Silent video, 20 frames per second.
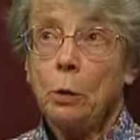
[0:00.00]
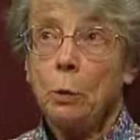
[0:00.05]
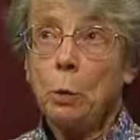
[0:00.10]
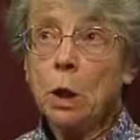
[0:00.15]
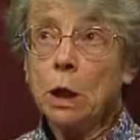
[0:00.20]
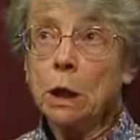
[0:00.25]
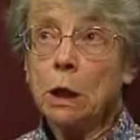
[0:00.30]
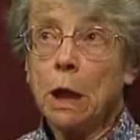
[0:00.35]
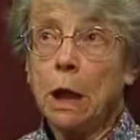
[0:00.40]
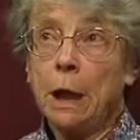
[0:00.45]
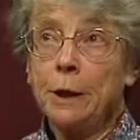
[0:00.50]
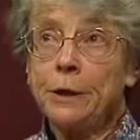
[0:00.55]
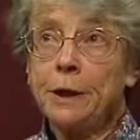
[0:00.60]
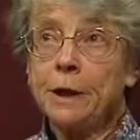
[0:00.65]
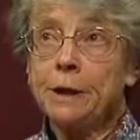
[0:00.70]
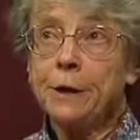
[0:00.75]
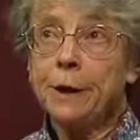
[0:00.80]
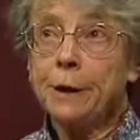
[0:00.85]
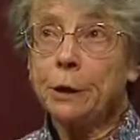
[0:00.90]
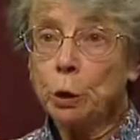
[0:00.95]
Well, I
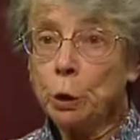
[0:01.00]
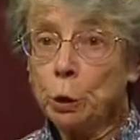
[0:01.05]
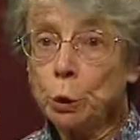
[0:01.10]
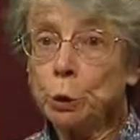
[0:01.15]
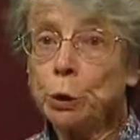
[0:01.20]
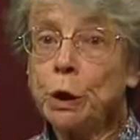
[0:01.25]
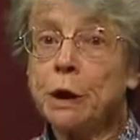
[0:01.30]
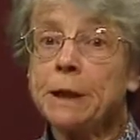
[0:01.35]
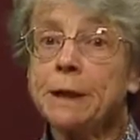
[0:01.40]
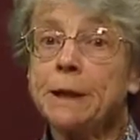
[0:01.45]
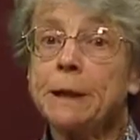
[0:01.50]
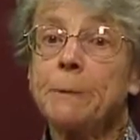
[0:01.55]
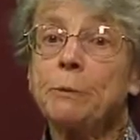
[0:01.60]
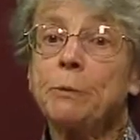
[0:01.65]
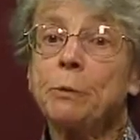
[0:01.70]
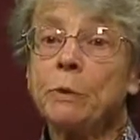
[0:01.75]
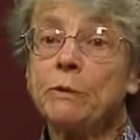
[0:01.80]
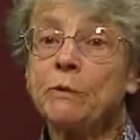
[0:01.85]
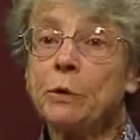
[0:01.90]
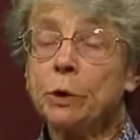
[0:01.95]
think they could,
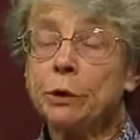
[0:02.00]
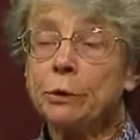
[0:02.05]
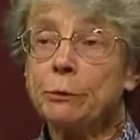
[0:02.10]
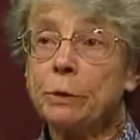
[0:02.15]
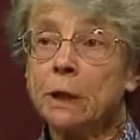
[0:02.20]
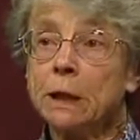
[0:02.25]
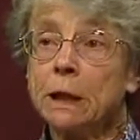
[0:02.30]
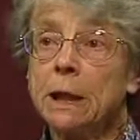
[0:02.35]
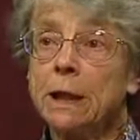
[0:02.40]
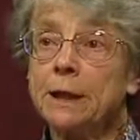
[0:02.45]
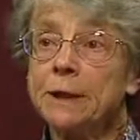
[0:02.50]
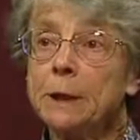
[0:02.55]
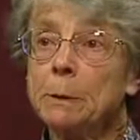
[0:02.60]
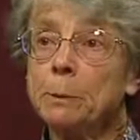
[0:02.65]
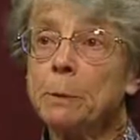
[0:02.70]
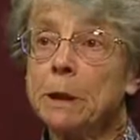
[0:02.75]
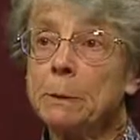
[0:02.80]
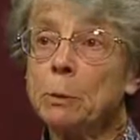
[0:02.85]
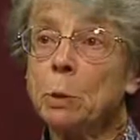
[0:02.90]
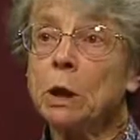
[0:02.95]
except we've got to realise
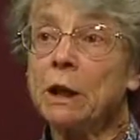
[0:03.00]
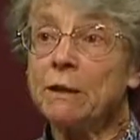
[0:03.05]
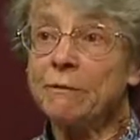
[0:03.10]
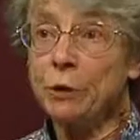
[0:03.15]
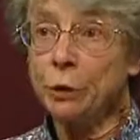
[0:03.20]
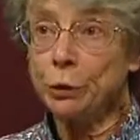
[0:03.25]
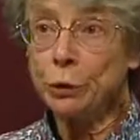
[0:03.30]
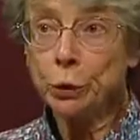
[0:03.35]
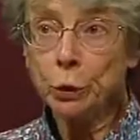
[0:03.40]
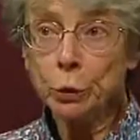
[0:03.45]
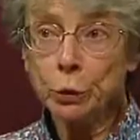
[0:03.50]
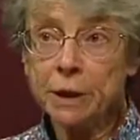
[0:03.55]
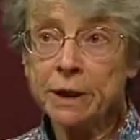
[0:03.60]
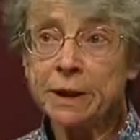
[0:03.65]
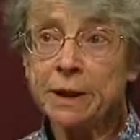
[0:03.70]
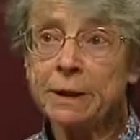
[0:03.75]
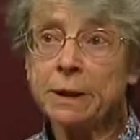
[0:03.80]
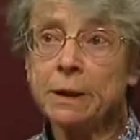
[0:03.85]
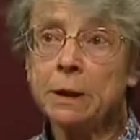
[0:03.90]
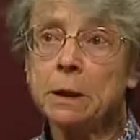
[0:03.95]
that people have the
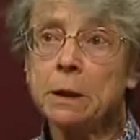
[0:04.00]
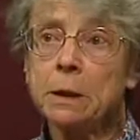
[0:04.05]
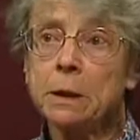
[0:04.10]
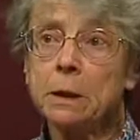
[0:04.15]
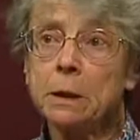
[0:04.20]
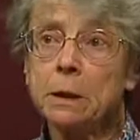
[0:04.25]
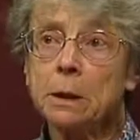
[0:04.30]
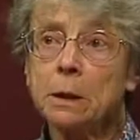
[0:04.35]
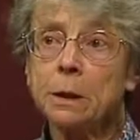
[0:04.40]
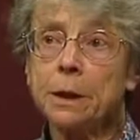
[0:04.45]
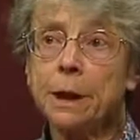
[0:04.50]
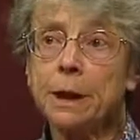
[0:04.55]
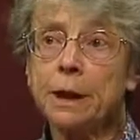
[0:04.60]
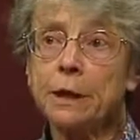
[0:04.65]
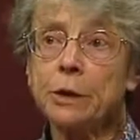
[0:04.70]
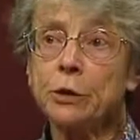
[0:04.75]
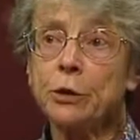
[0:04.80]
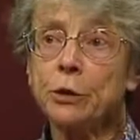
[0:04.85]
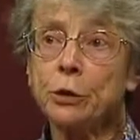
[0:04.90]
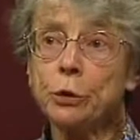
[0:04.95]
choice. They
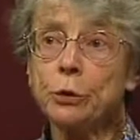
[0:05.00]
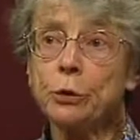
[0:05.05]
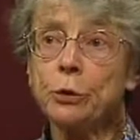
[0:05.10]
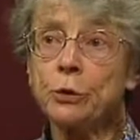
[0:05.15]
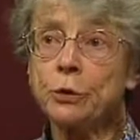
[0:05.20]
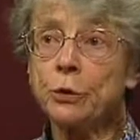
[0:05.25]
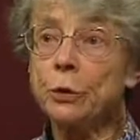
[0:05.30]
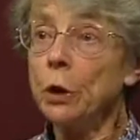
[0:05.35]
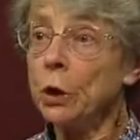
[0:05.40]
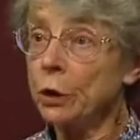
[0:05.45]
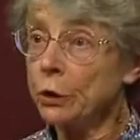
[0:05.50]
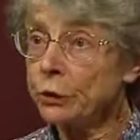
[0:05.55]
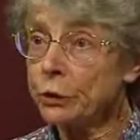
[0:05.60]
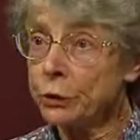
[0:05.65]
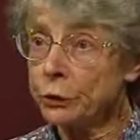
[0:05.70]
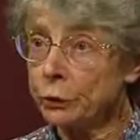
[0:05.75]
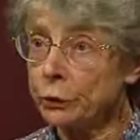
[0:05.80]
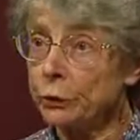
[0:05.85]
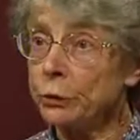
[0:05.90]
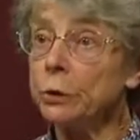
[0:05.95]
can choose not
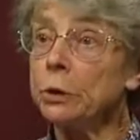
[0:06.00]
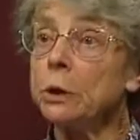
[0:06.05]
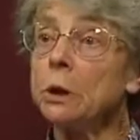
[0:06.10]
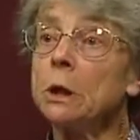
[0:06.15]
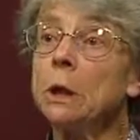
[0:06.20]
to.